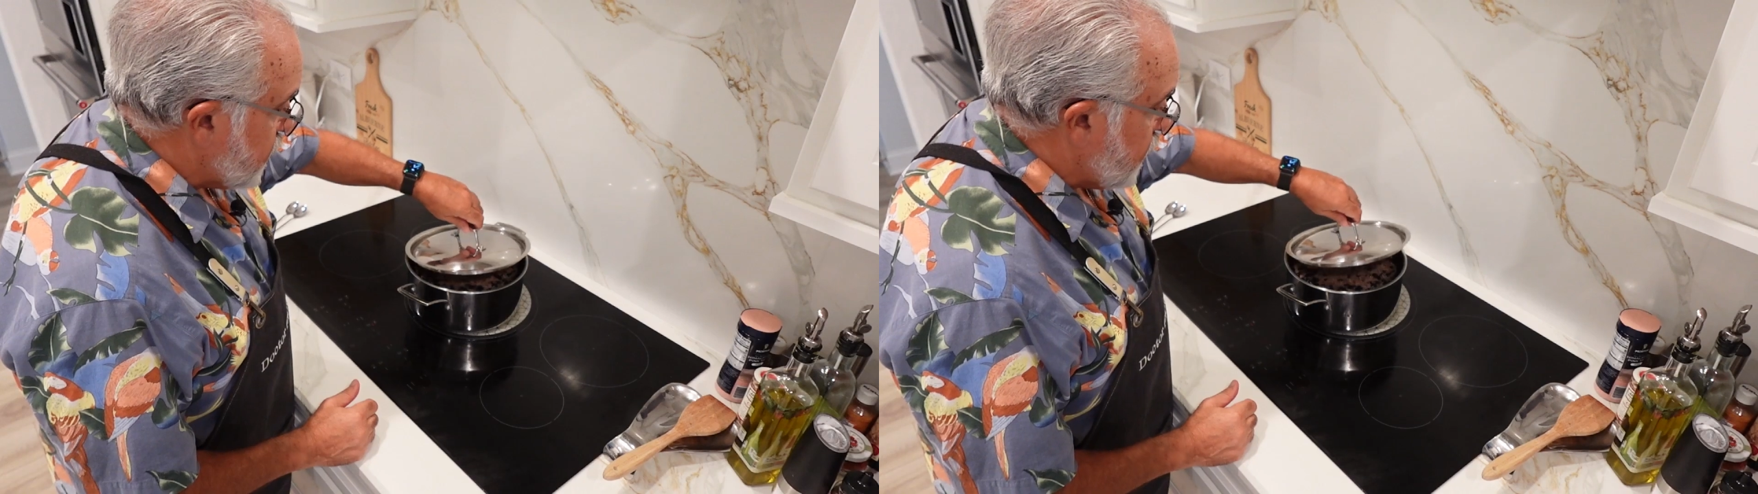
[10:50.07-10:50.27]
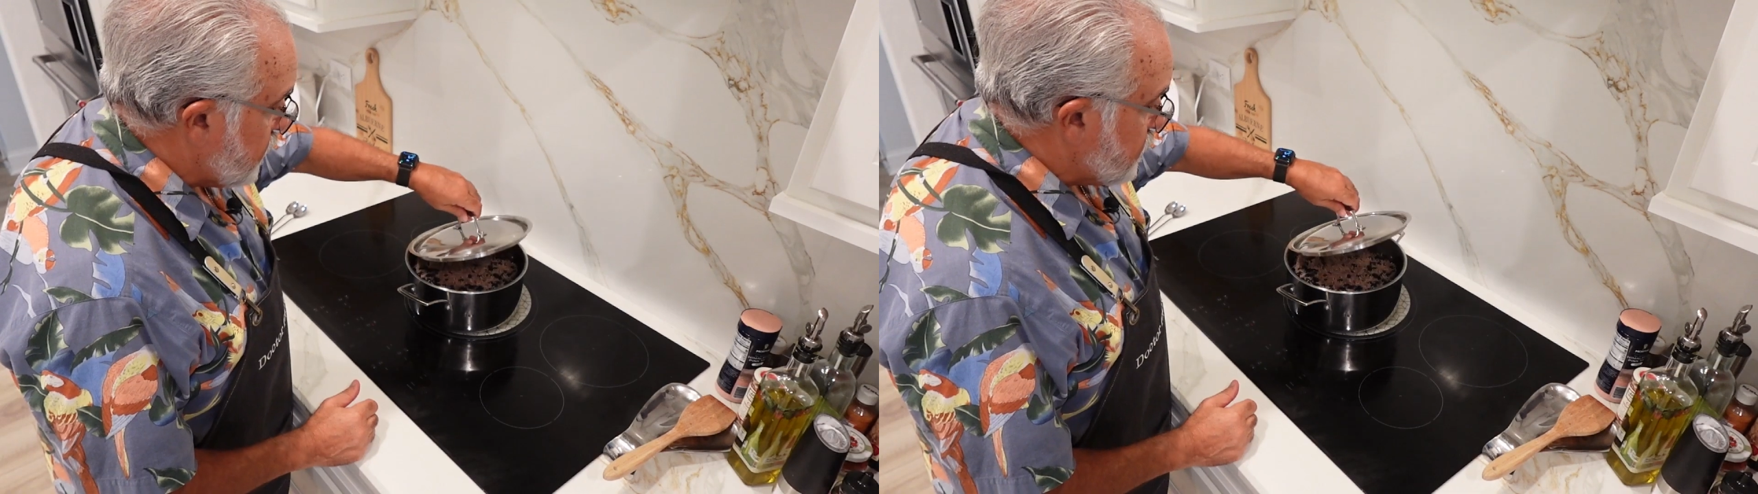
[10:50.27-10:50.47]

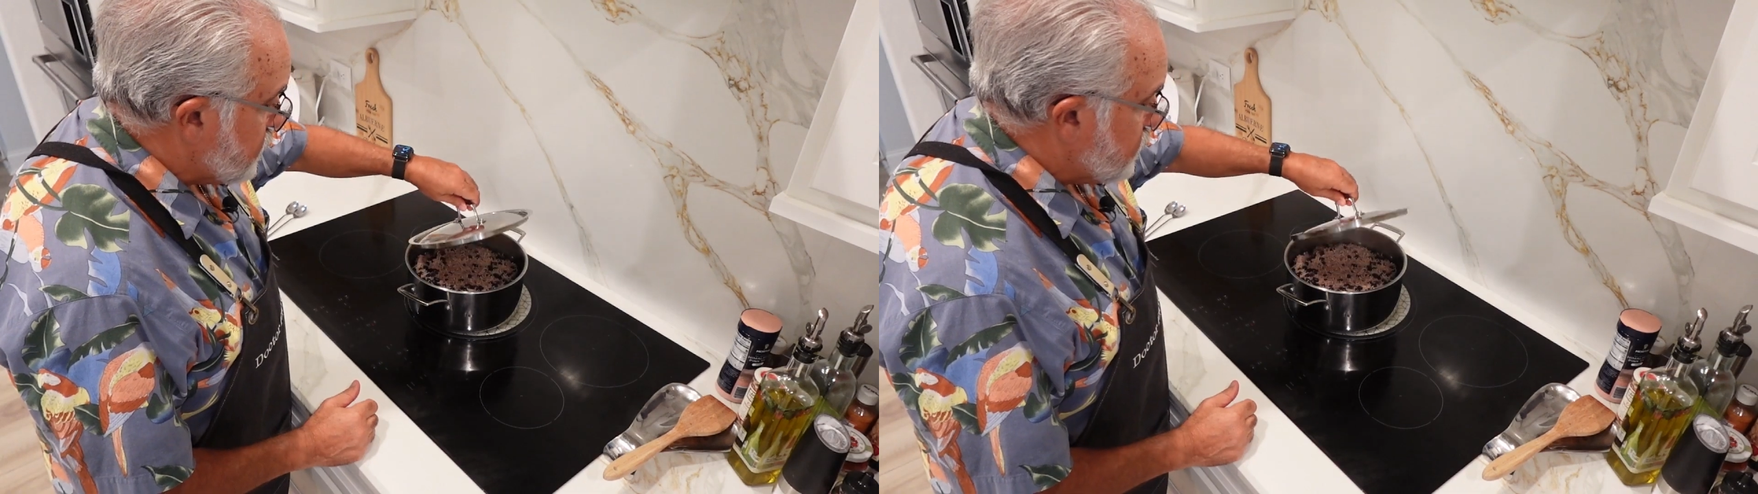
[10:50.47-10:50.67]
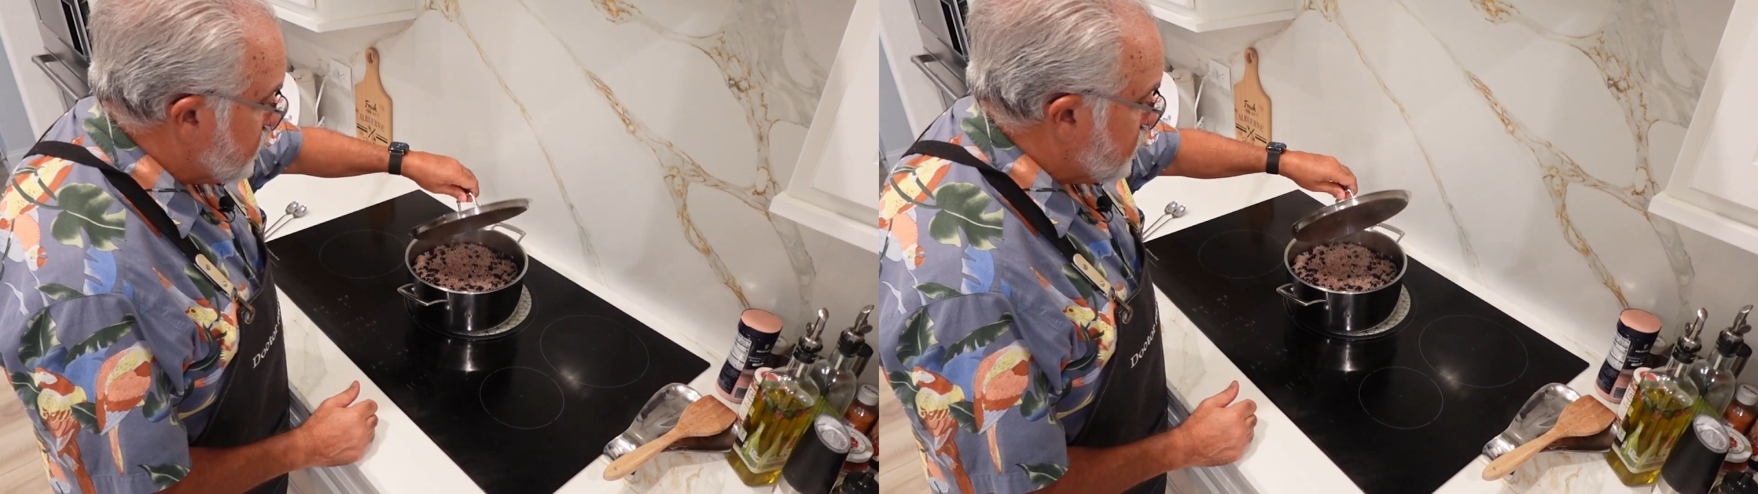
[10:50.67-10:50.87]
it out.
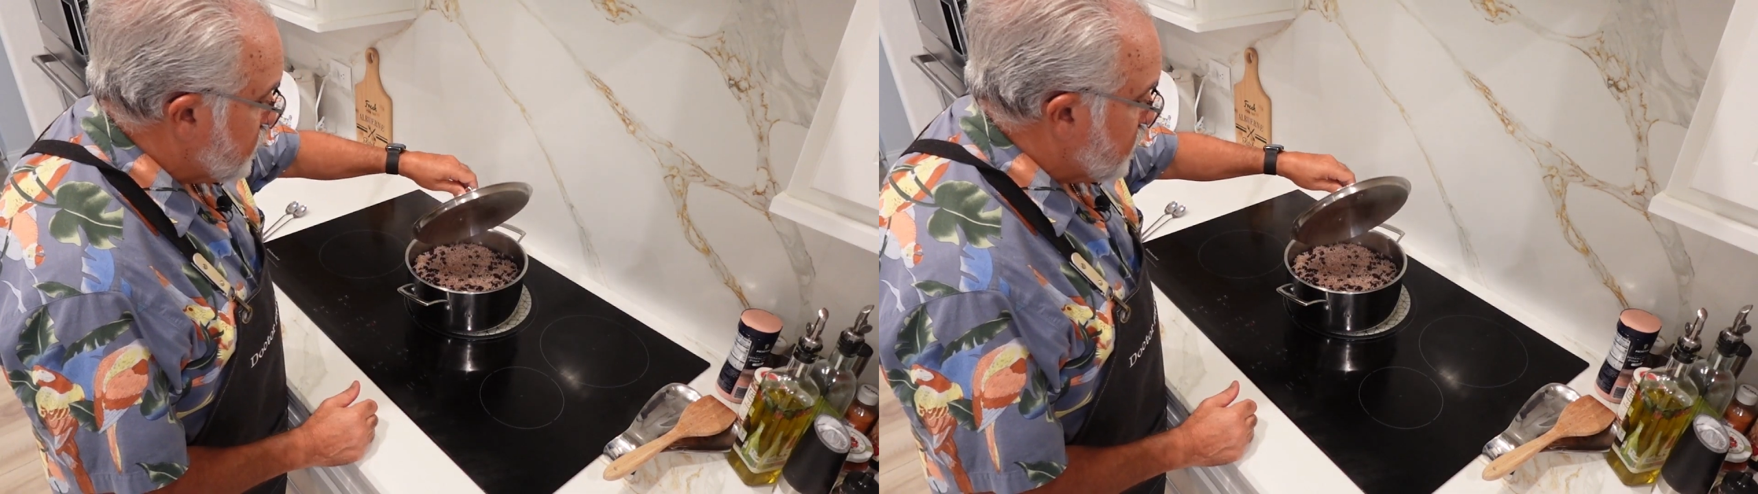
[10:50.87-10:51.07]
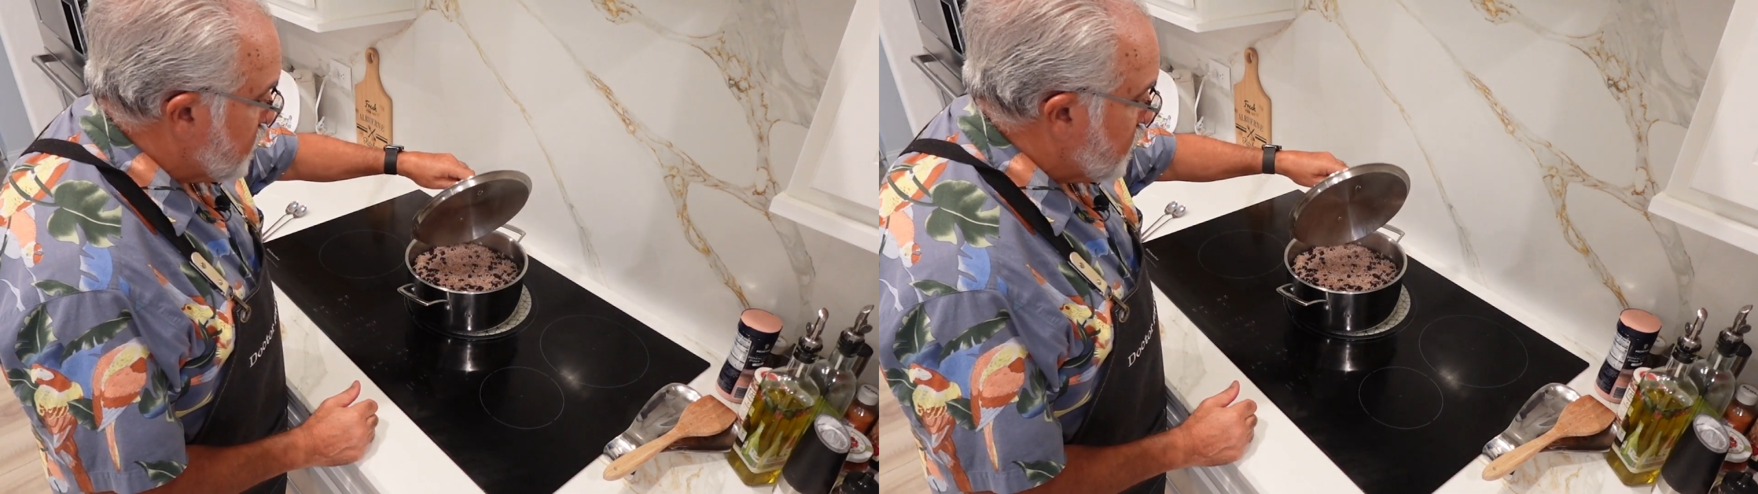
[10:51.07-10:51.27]

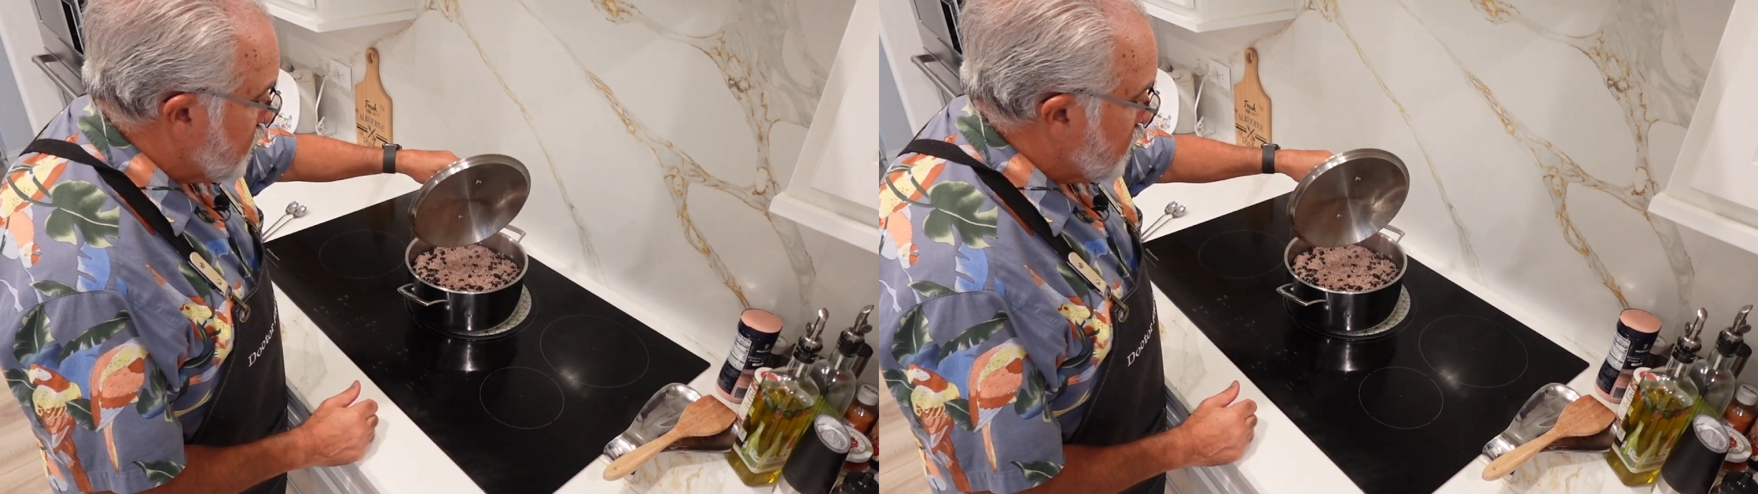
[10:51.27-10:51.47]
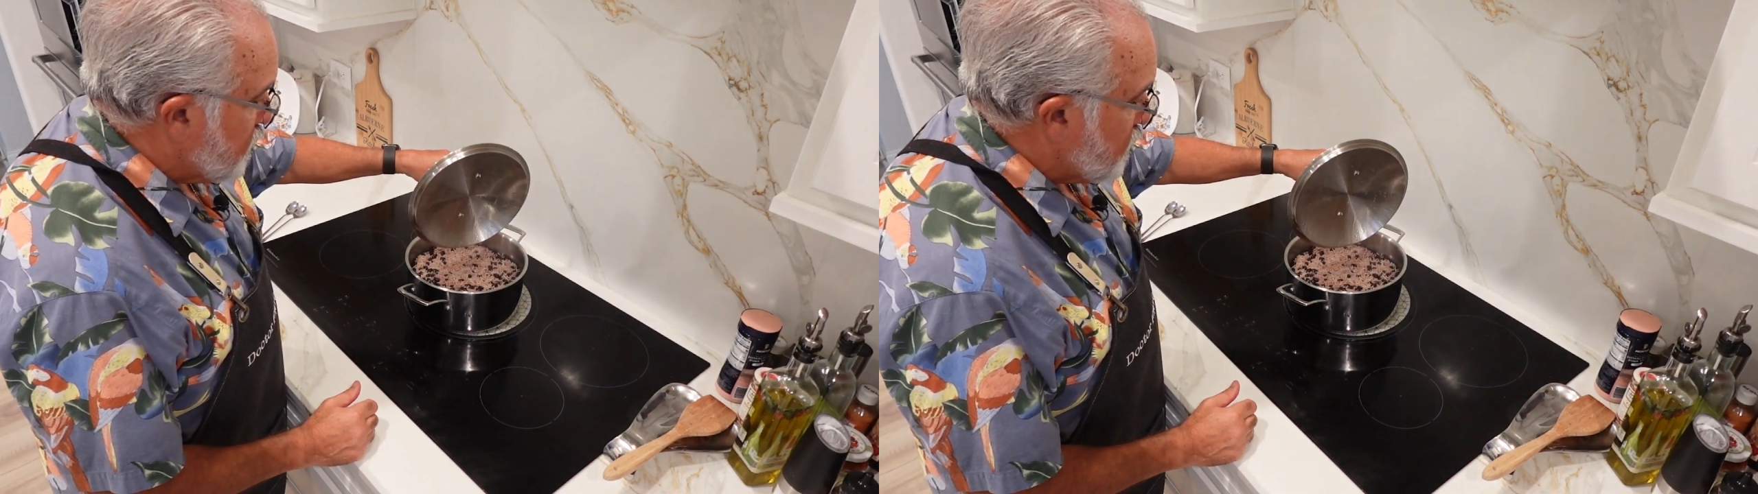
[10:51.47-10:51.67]

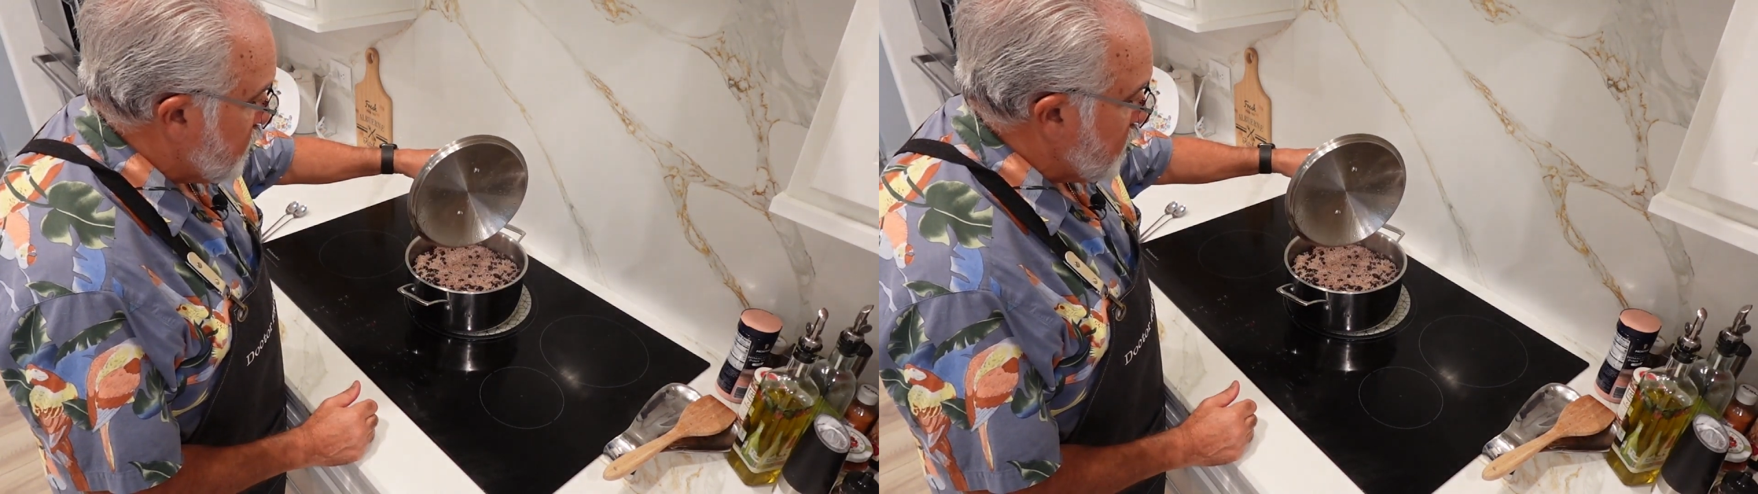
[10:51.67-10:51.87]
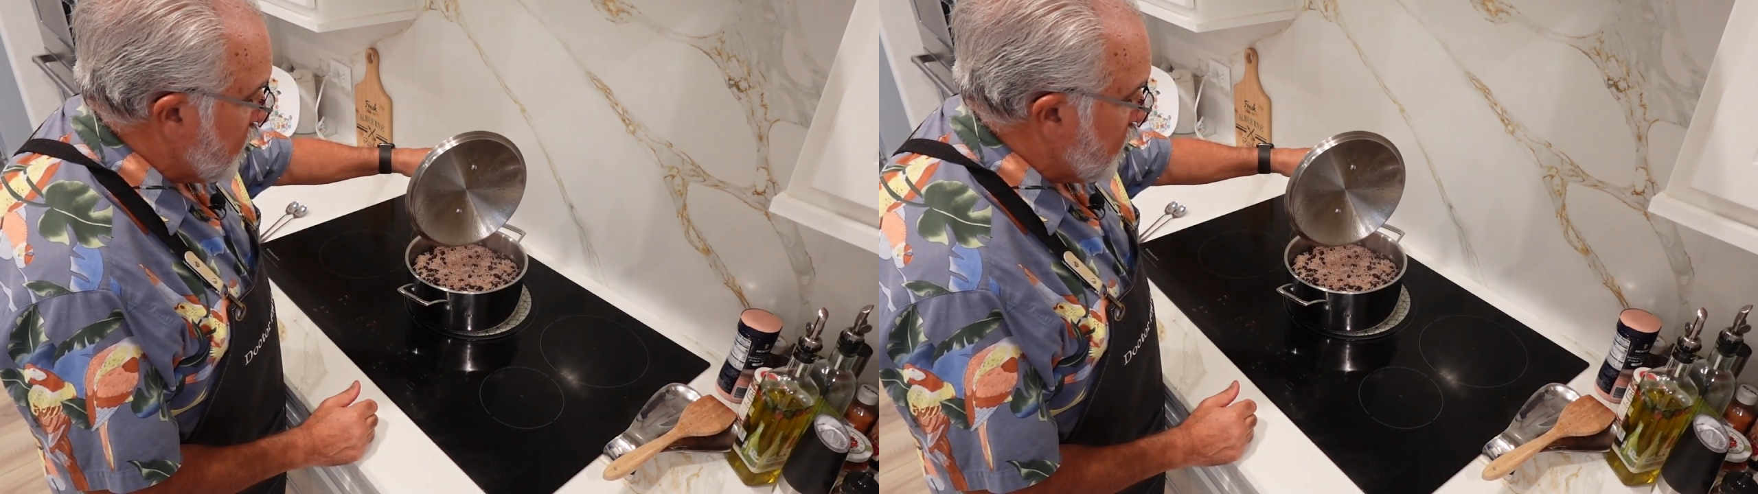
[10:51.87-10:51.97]
Oh